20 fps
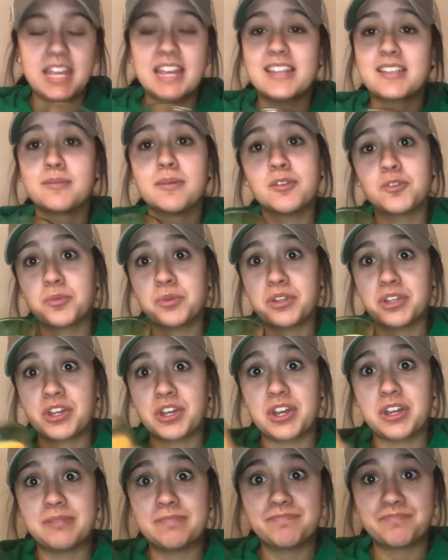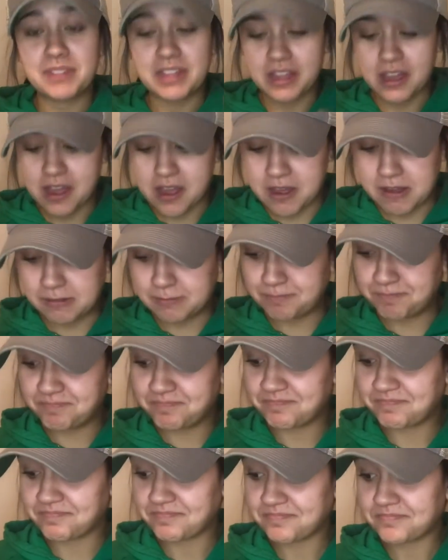It smells really good. Um,
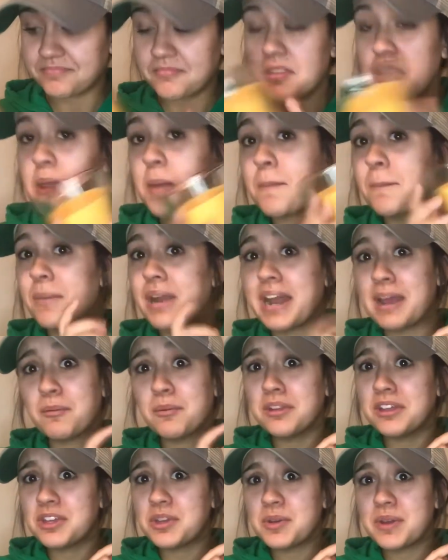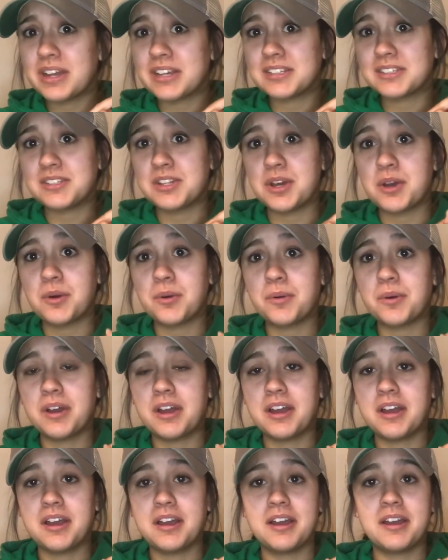but I will let you guys know.
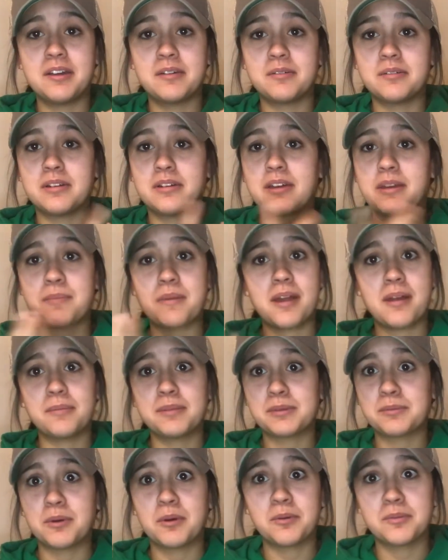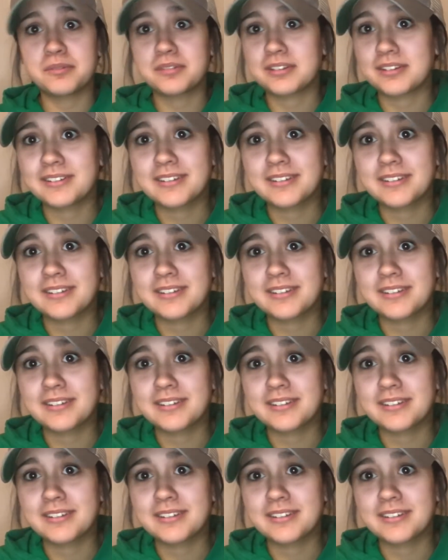Well, I probably won't.